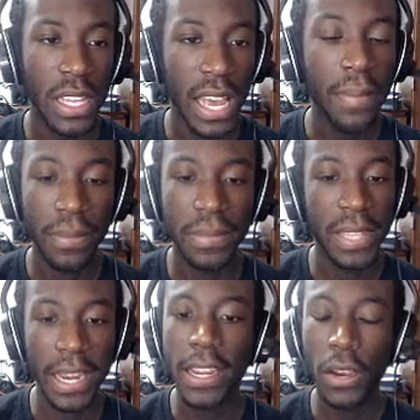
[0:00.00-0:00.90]
Yep,
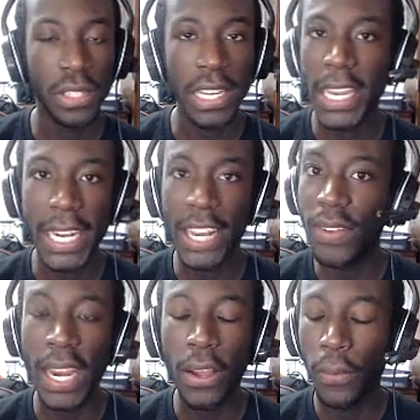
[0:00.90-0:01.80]
there you go. See, he didn't
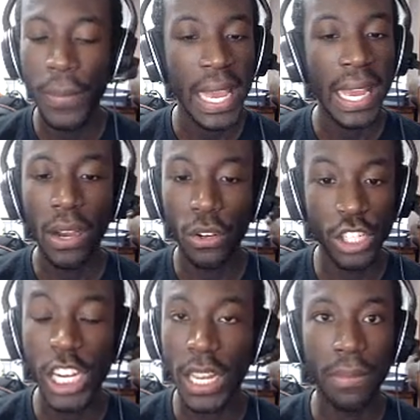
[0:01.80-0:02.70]
even heal. Or
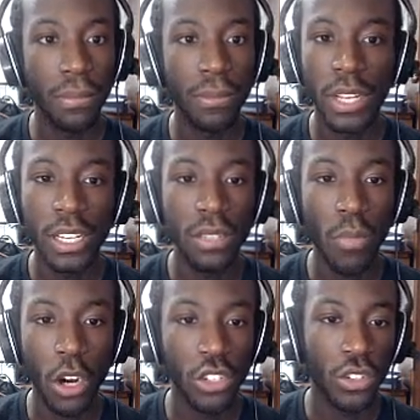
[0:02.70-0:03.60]
she, because
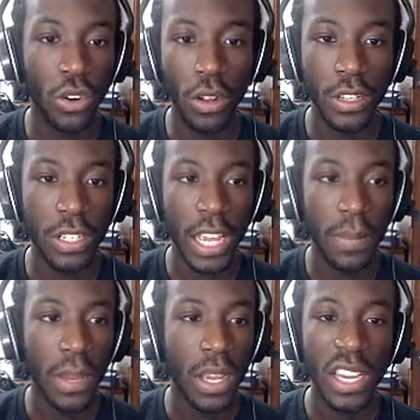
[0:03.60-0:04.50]
Marshall's a girl in this
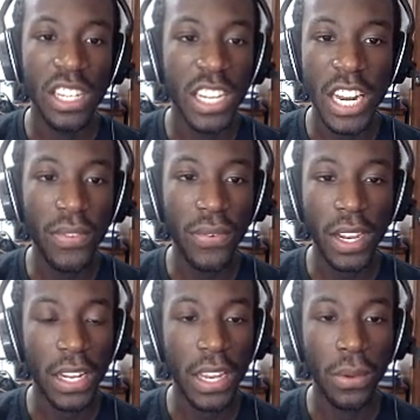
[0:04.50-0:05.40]
game. Didn't even
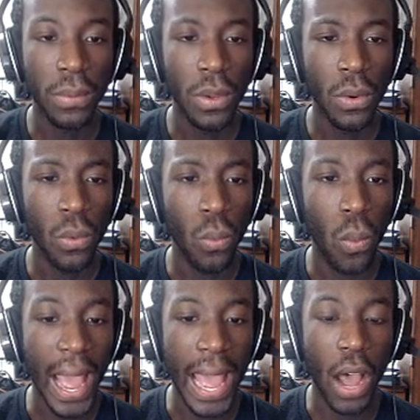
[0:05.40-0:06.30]
fucking heal.
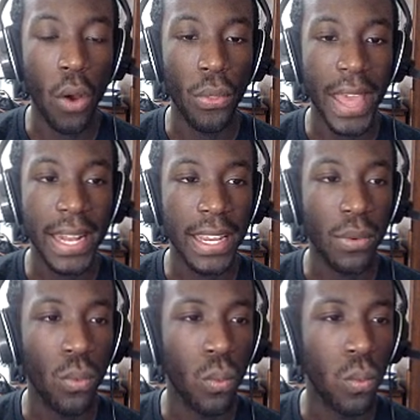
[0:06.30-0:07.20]
Wow, that
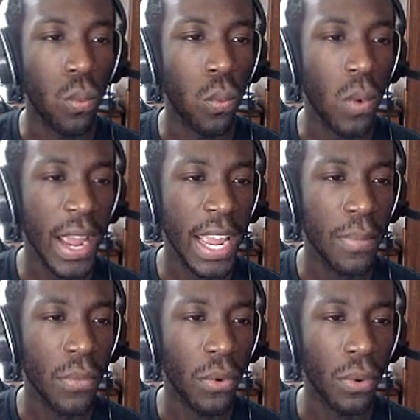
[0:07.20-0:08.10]
did way
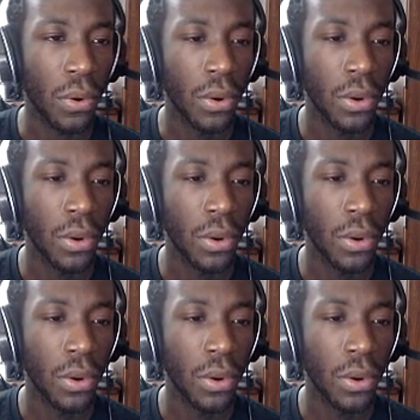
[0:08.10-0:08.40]
more.